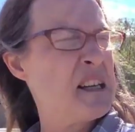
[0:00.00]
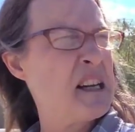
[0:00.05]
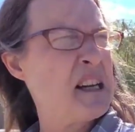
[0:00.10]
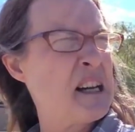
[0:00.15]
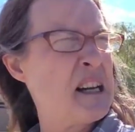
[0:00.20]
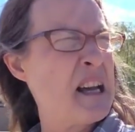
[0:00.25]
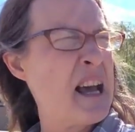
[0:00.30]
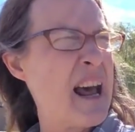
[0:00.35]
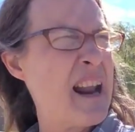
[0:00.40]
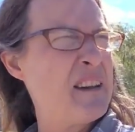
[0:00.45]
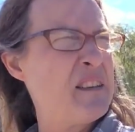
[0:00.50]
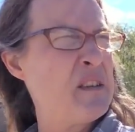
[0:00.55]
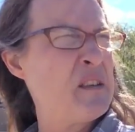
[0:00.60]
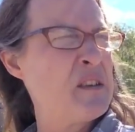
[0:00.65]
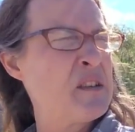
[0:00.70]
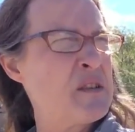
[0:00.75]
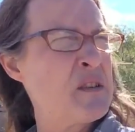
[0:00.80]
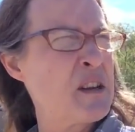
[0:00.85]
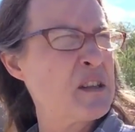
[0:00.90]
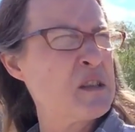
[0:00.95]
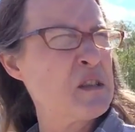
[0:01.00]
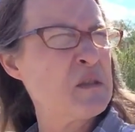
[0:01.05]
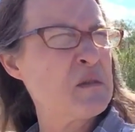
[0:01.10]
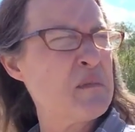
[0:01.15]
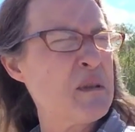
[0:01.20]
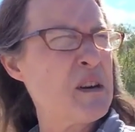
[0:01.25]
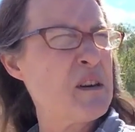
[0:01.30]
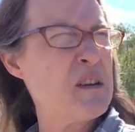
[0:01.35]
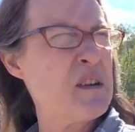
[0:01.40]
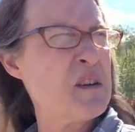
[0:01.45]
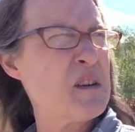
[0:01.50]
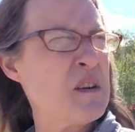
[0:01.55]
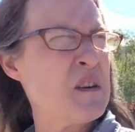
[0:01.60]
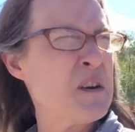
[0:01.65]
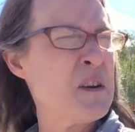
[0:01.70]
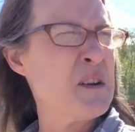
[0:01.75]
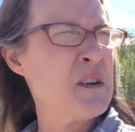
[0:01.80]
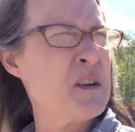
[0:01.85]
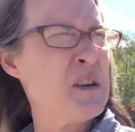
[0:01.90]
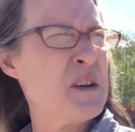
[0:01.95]
Attitude, structural
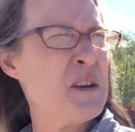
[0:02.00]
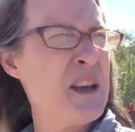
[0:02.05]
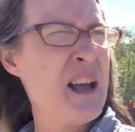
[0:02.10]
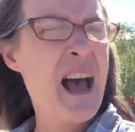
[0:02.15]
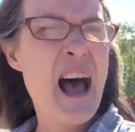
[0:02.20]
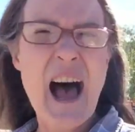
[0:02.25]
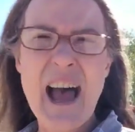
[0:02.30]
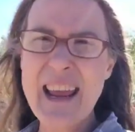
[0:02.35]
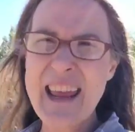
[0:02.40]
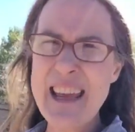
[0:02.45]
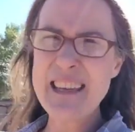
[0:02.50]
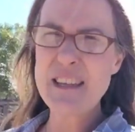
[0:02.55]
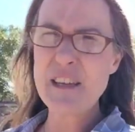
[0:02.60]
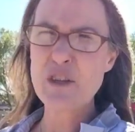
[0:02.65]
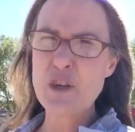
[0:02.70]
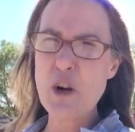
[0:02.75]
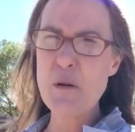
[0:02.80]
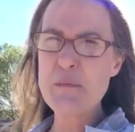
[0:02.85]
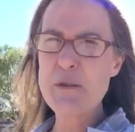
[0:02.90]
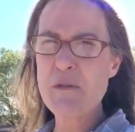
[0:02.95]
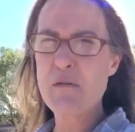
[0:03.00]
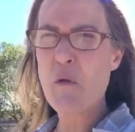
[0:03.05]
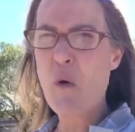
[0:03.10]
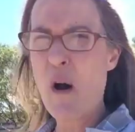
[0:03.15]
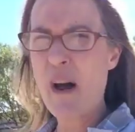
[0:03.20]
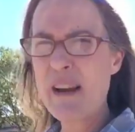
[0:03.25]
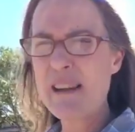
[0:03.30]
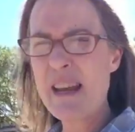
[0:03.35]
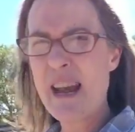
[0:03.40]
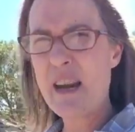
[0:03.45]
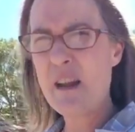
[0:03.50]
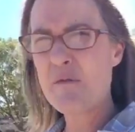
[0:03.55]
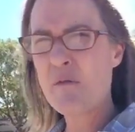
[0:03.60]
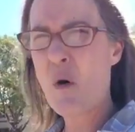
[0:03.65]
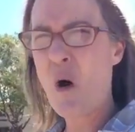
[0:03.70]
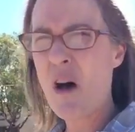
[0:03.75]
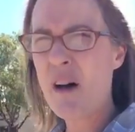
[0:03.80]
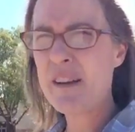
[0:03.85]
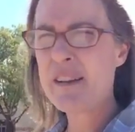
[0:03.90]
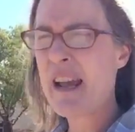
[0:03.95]
barrier. I guess in terms of quantitative,
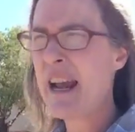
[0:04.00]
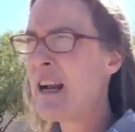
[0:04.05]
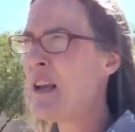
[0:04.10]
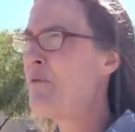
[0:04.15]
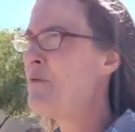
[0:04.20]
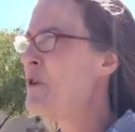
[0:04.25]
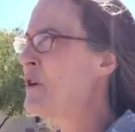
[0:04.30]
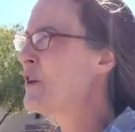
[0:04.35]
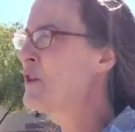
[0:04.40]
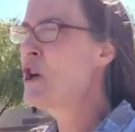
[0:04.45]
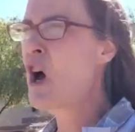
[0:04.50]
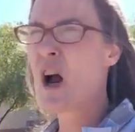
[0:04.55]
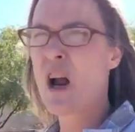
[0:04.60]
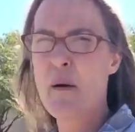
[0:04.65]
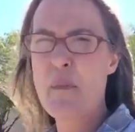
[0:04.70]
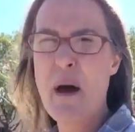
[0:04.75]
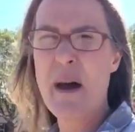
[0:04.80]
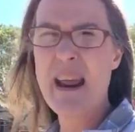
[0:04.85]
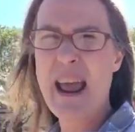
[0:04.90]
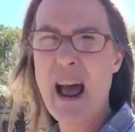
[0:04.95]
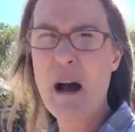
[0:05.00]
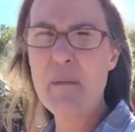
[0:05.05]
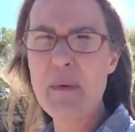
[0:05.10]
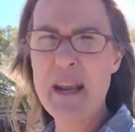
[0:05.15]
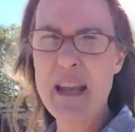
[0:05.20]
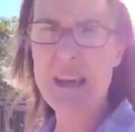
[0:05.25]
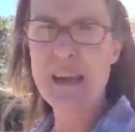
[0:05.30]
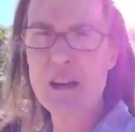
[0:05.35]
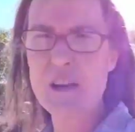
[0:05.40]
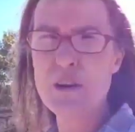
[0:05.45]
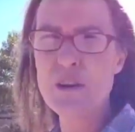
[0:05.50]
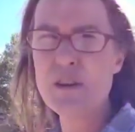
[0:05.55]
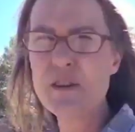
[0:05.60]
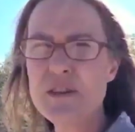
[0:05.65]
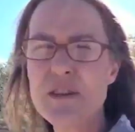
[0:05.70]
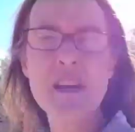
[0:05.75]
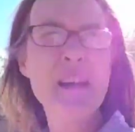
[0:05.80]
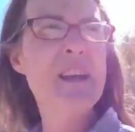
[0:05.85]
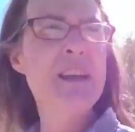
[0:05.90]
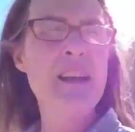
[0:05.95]
qualitative, you could talk about how many
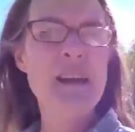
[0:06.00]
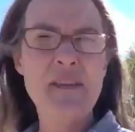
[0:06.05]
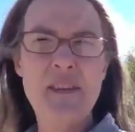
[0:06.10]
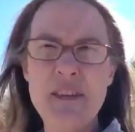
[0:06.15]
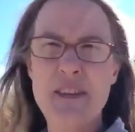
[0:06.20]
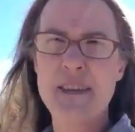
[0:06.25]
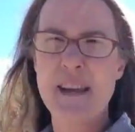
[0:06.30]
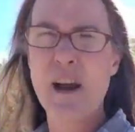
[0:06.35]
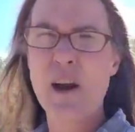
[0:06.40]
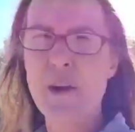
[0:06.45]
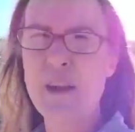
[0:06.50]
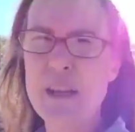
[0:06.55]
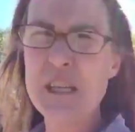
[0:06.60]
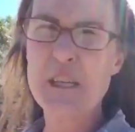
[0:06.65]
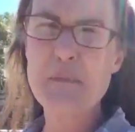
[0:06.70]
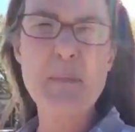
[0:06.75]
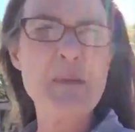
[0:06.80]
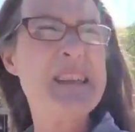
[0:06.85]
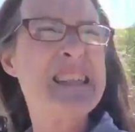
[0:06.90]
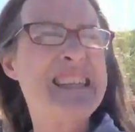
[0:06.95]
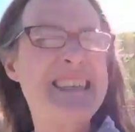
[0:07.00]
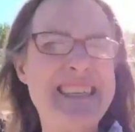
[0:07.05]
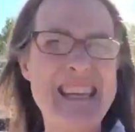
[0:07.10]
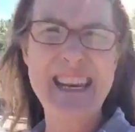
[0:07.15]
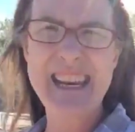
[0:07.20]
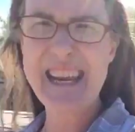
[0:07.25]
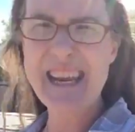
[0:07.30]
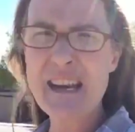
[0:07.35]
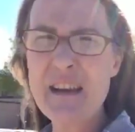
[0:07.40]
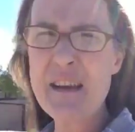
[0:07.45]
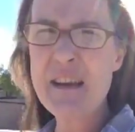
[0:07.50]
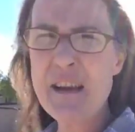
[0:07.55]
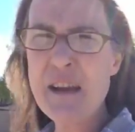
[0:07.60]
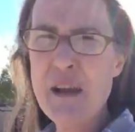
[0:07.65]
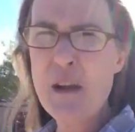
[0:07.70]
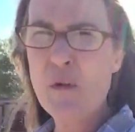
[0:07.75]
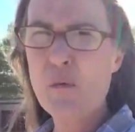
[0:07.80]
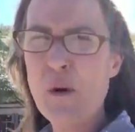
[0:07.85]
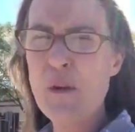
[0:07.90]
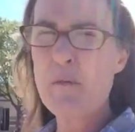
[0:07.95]
years this area has been sitting
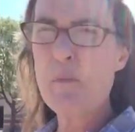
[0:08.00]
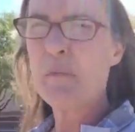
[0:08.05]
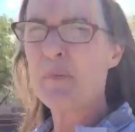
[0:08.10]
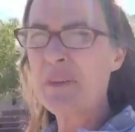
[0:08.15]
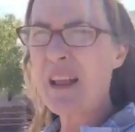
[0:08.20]
with